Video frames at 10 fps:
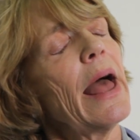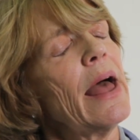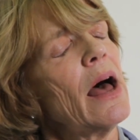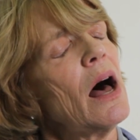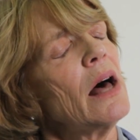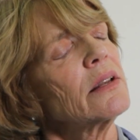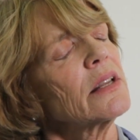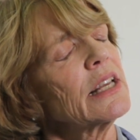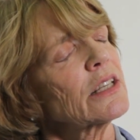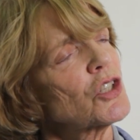and
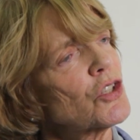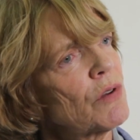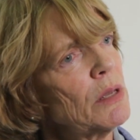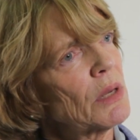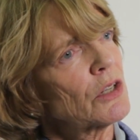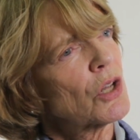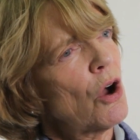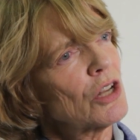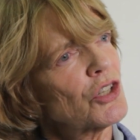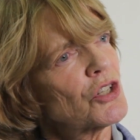extreme
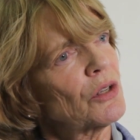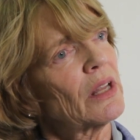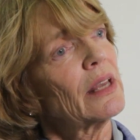exhaustion,